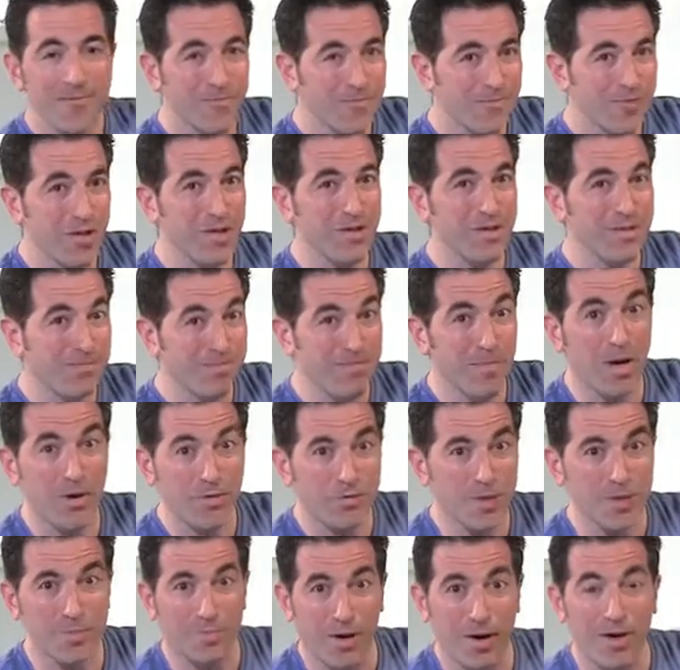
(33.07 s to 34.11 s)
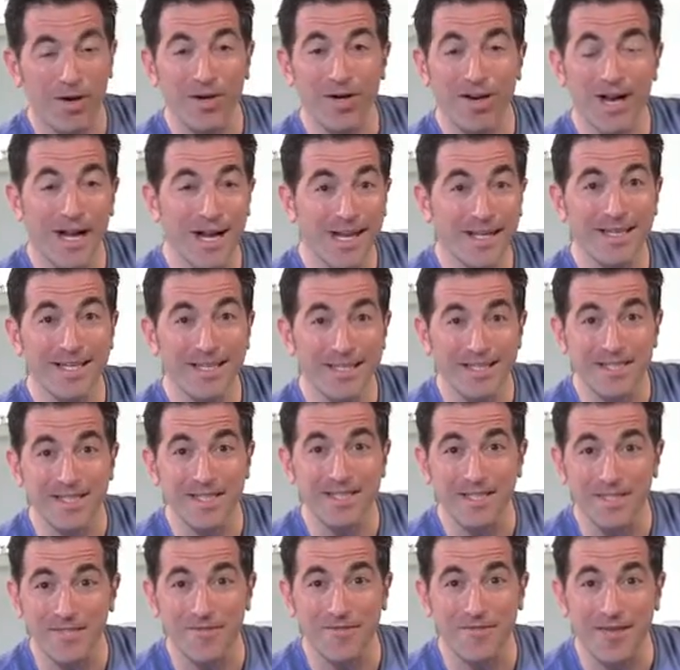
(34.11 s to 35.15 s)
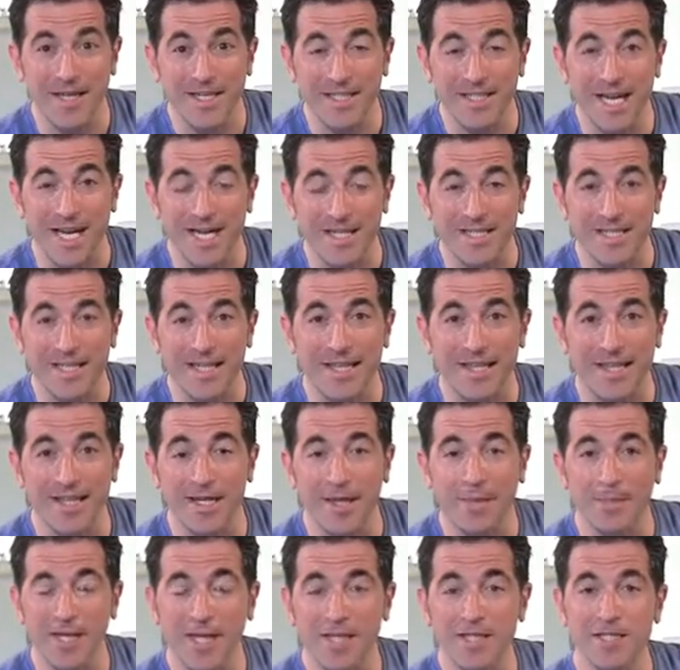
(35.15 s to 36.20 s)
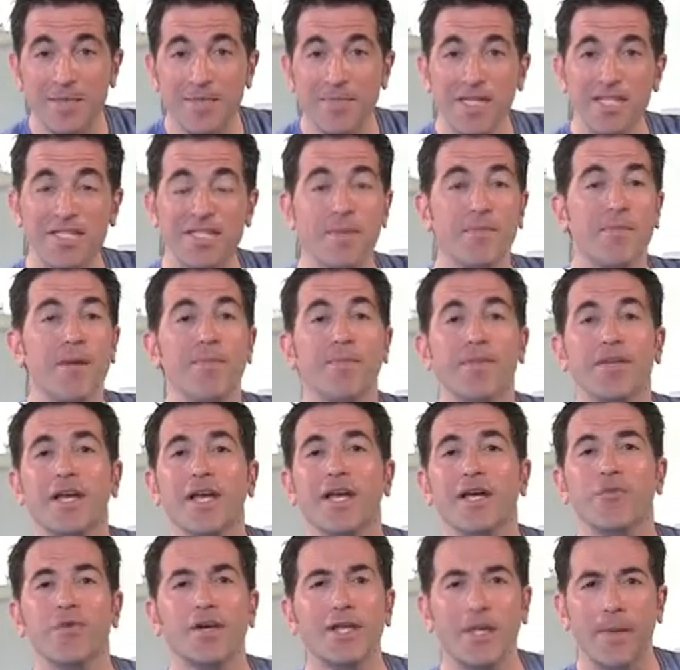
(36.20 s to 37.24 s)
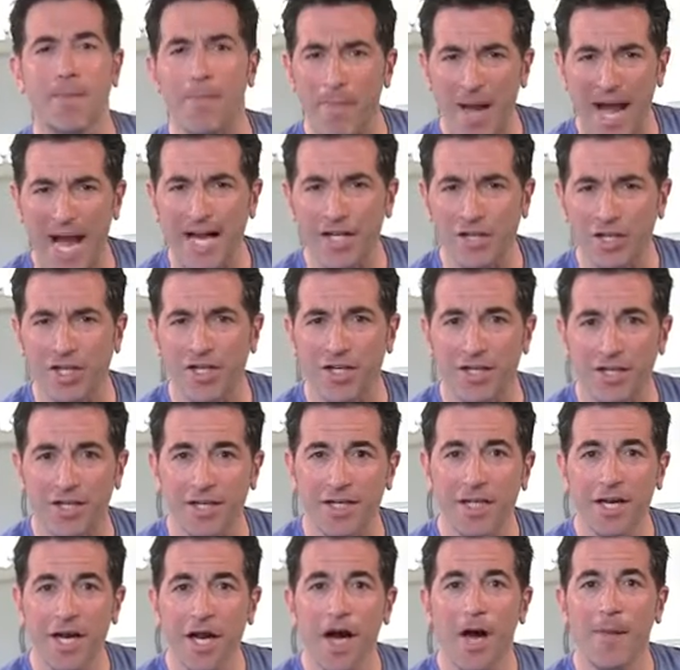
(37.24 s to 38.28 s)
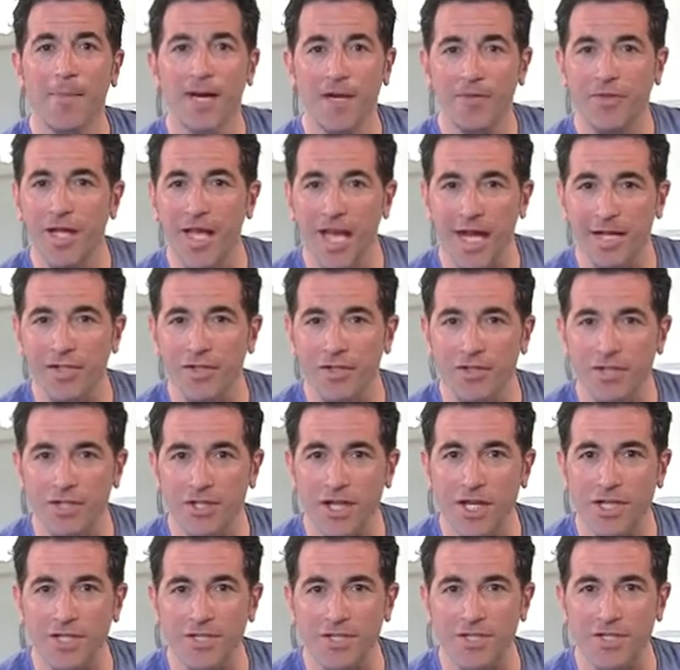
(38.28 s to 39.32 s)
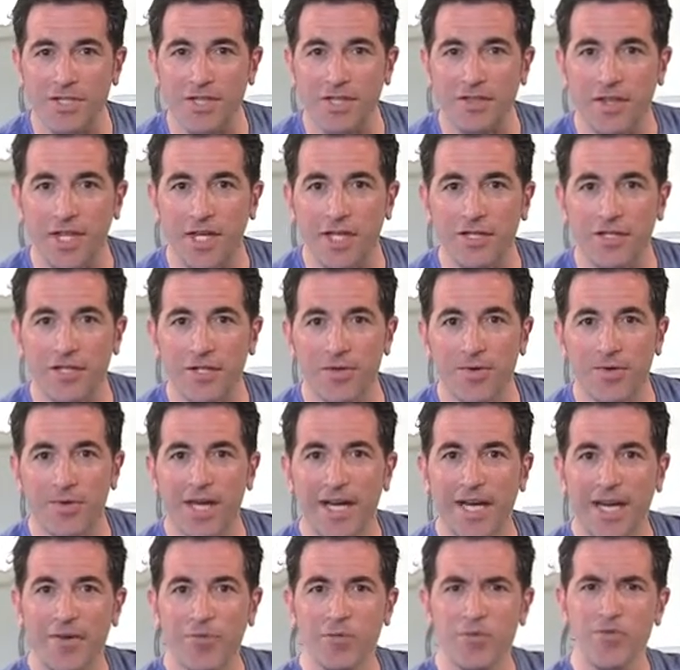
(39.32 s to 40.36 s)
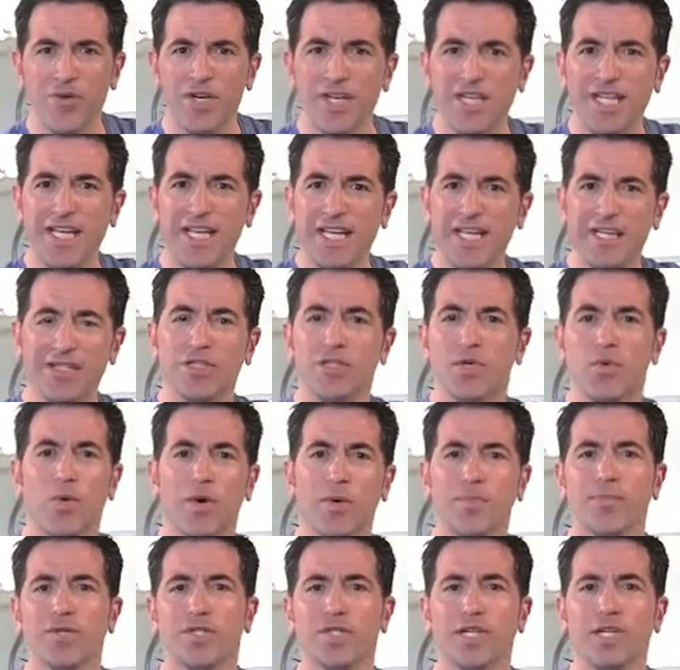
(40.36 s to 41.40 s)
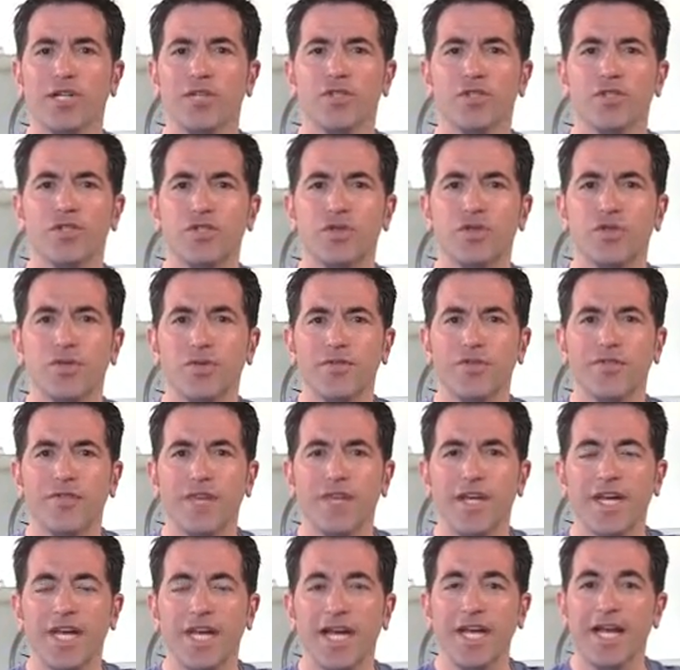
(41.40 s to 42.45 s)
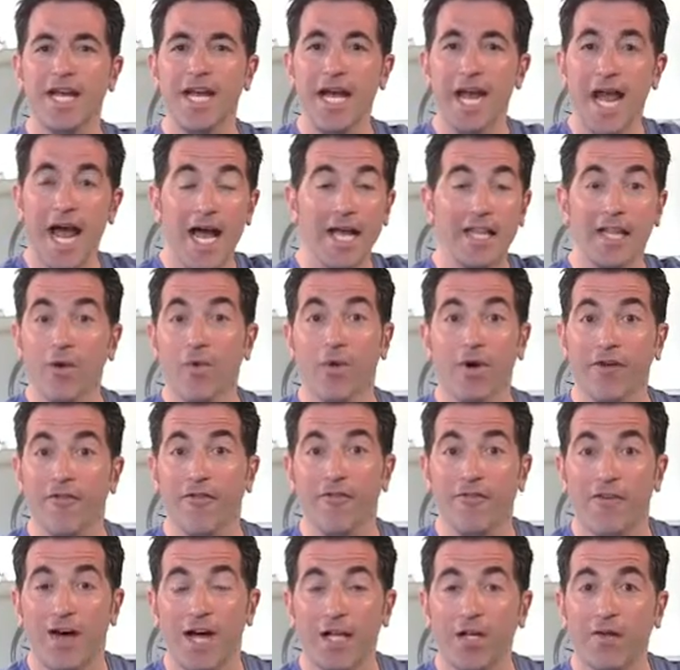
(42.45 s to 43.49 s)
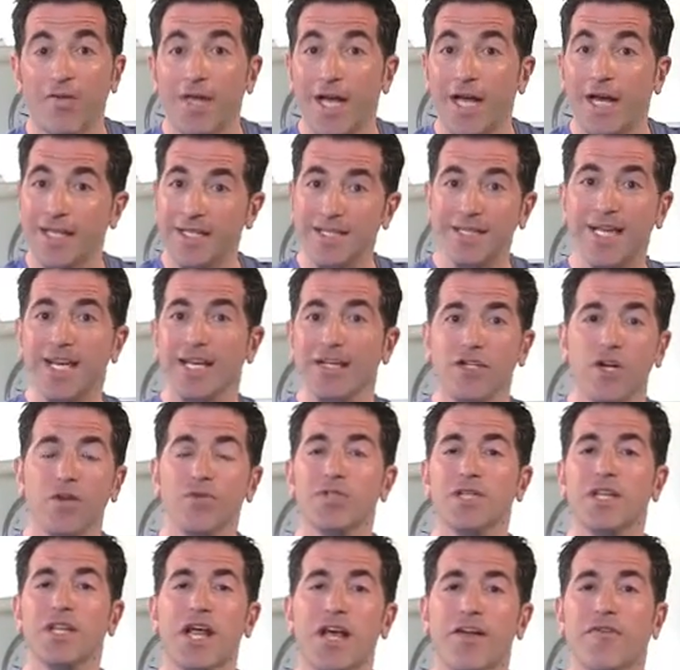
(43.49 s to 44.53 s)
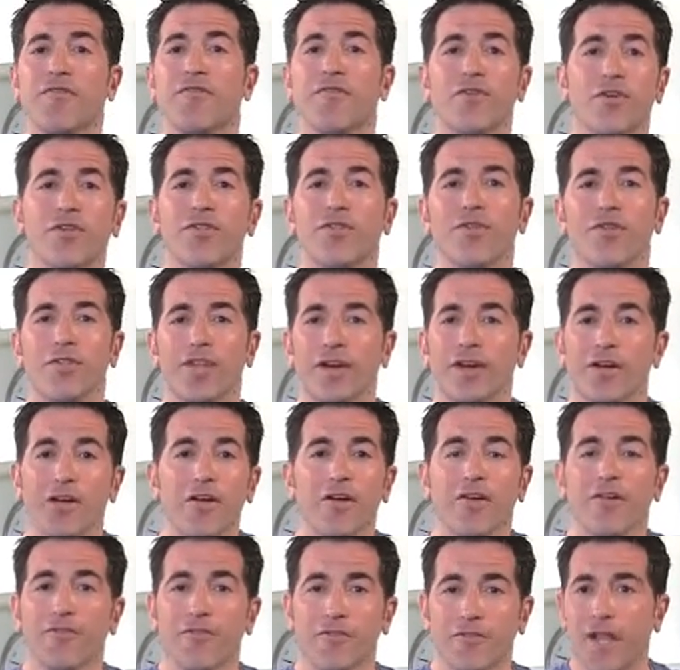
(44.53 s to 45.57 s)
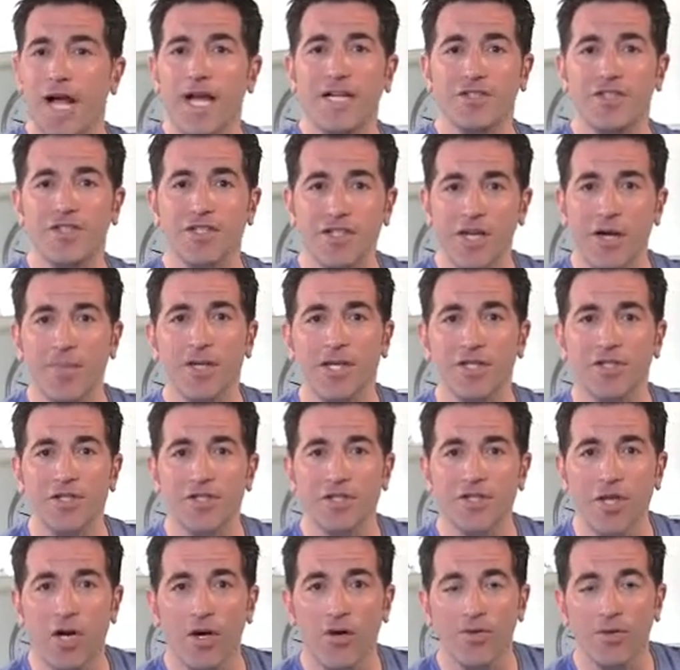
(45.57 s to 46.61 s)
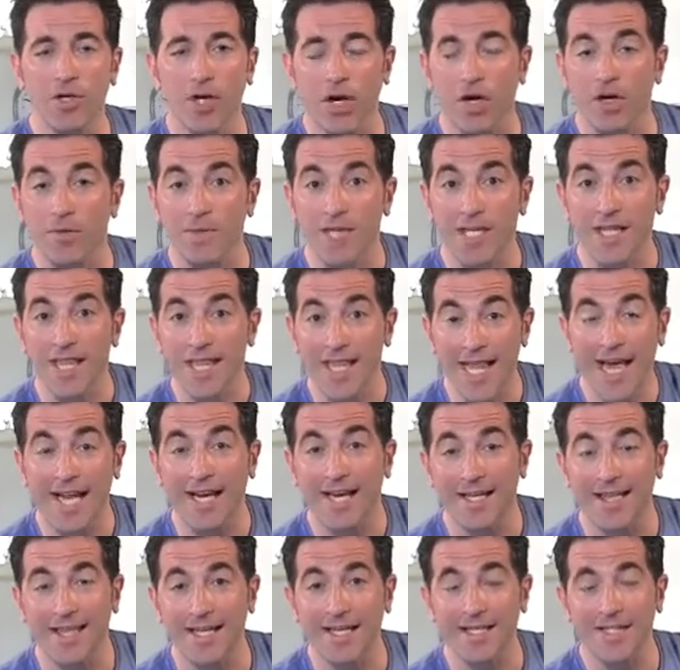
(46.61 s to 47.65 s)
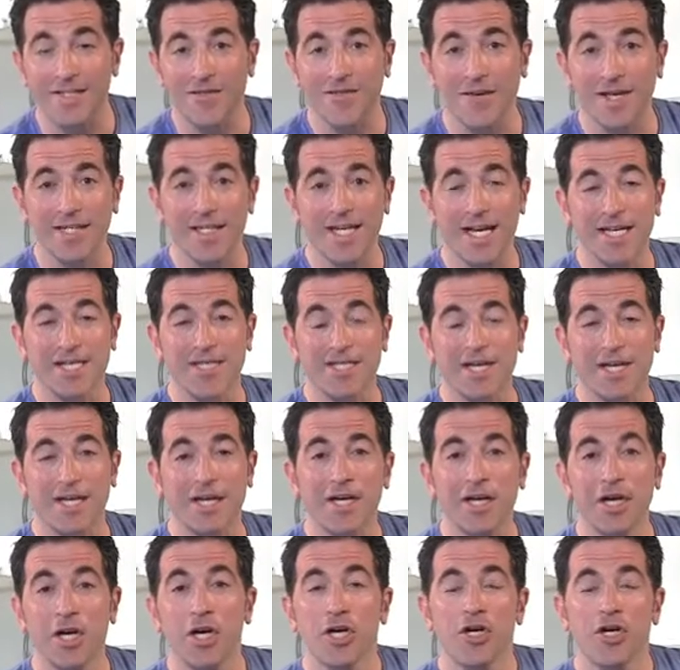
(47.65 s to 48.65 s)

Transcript: For the most part, I think this is a fantastic thing because it means that people are getting really passionate about the exercises that they do. They get really into one particular school of thinking and they want to follow that. It goes a lot further than flat stomachs and toned arms, and that I think is fantastic.